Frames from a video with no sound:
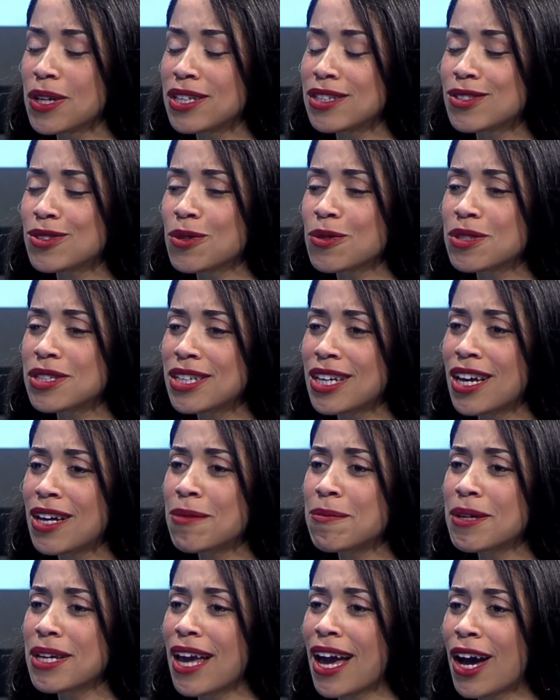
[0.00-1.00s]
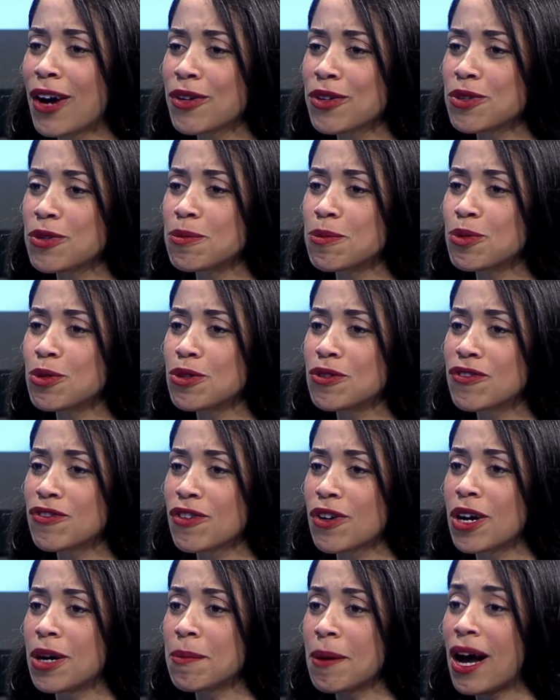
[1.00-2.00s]
And so tell me how you moved
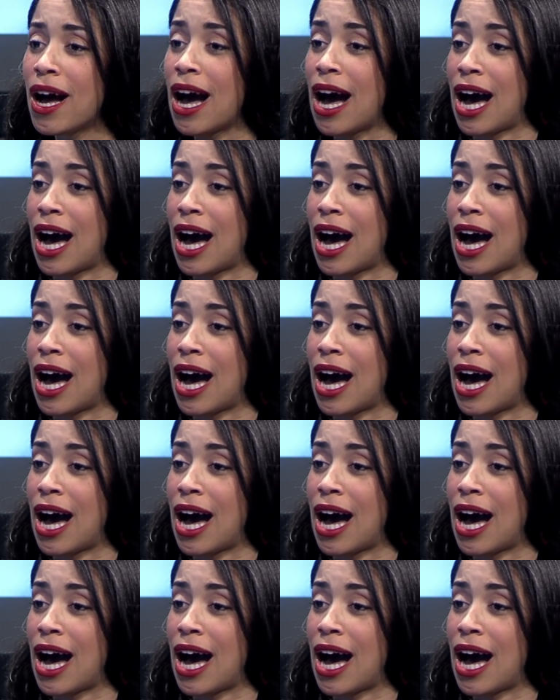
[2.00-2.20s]
from,